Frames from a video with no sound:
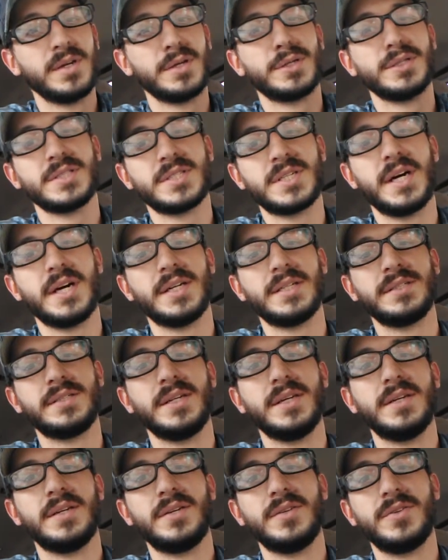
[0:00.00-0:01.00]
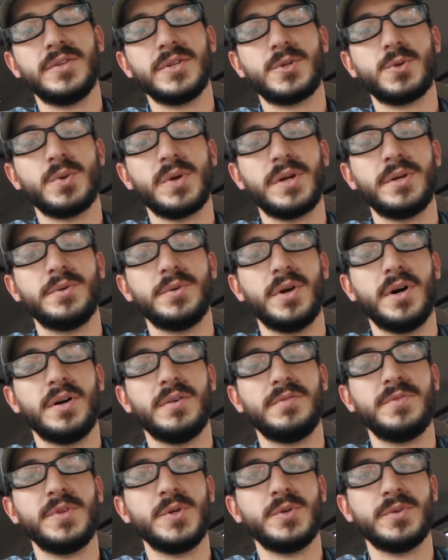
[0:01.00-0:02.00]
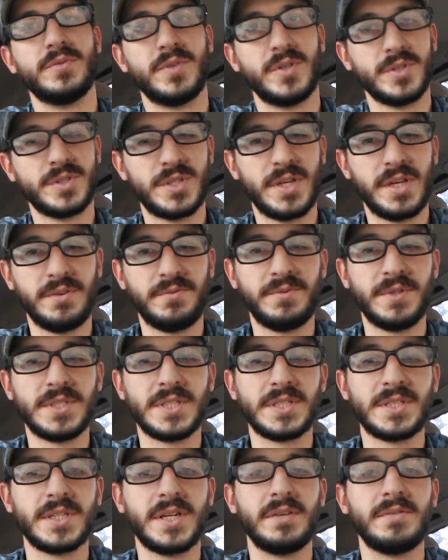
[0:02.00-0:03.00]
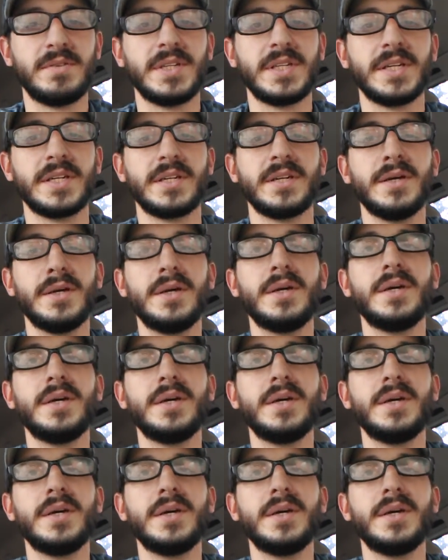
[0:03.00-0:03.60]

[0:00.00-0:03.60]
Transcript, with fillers: because God, the creator of the universe and physics and everything,